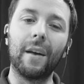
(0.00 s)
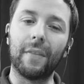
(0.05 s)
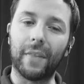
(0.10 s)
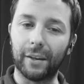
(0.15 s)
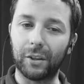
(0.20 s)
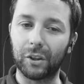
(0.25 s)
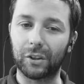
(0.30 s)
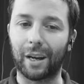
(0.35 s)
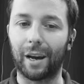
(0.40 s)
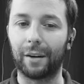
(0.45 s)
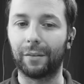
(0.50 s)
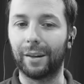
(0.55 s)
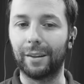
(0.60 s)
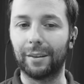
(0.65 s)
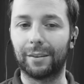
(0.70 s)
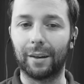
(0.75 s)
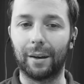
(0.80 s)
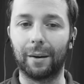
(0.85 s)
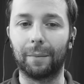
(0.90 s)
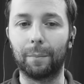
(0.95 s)
They're just
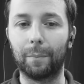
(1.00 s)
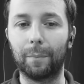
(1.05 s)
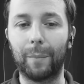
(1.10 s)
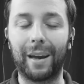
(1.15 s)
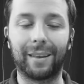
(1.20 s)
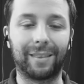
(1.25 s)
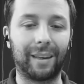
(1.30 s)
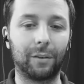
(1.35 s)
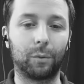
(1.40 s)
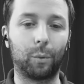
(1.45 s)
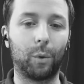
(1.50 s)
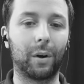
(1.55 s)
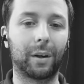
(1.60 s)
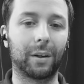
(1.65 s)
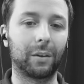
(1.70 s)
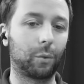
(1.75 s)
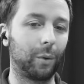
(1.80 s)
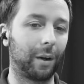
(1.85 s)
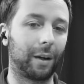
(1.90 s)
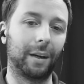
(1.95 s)
having to make things
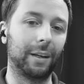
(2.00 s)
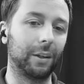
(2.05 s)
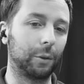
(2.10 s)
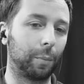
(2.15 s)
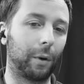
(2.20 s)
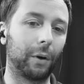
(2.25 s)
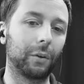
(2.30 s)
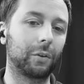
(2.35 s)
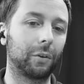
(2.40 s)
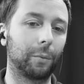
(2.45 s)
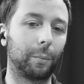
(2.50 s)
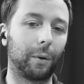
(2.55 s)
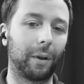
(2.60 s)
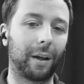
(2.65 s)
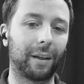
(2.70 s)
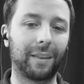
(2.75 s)
work as quickly as possible.